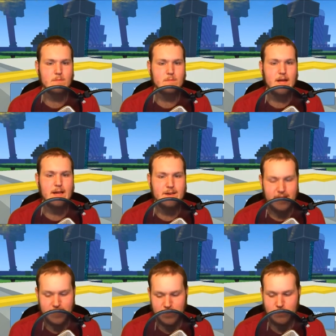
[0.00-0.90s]
And
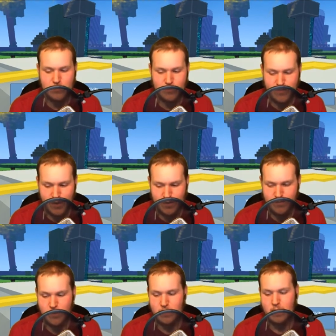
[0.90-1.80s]
they do. They're very,
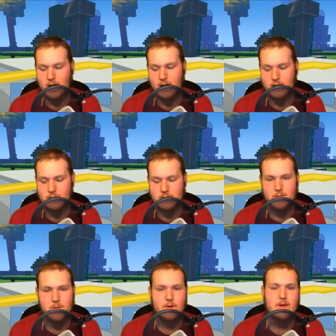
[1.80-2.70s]
very uh,
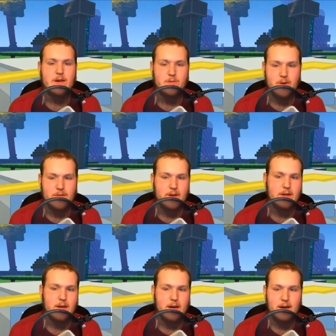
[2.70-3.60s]
community
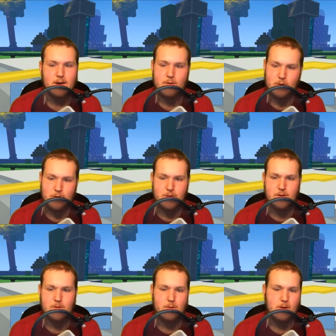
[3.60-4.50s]
driven. I, I don't know if
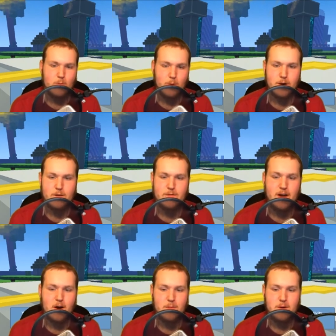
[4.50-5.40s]
you are aware of
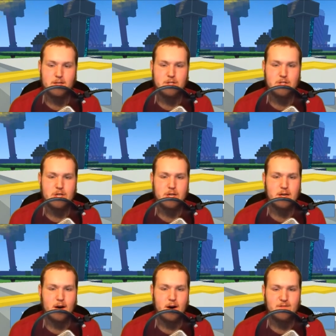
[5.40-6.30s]
how much
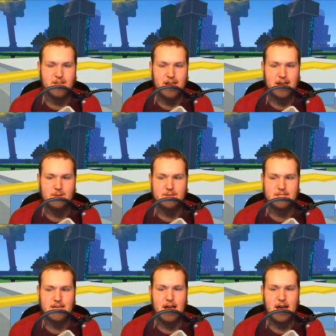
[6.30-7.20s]
of the game
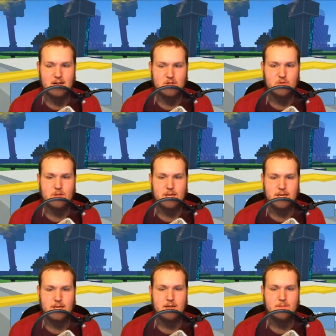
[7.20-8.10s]
is
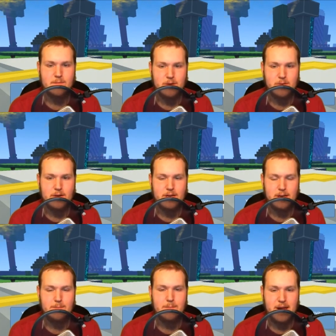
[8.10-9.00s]
actually
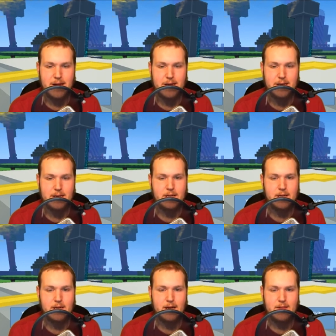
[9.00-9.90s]
community made.
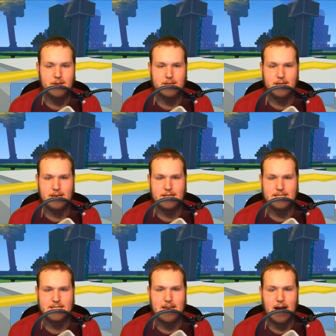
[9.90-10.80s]
I think like at
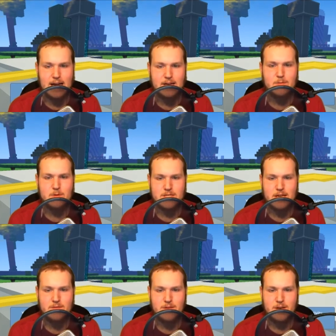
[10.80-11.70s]
least
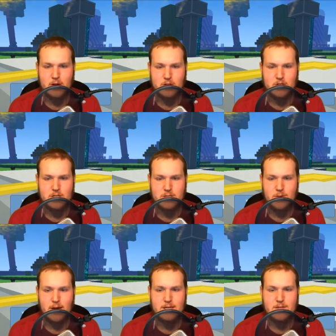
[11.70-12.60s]
90% of the dungeons you
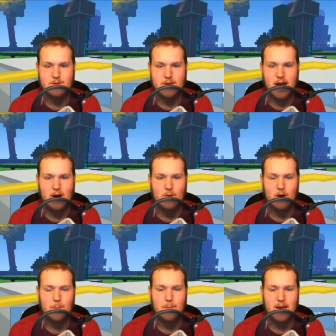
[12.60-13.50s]
enter now
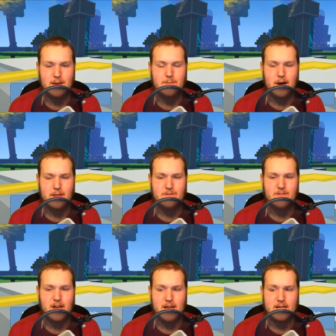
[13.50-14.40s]
are made by the
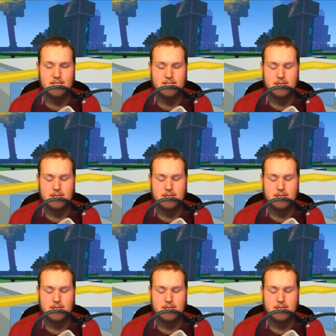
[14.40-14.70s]
fans.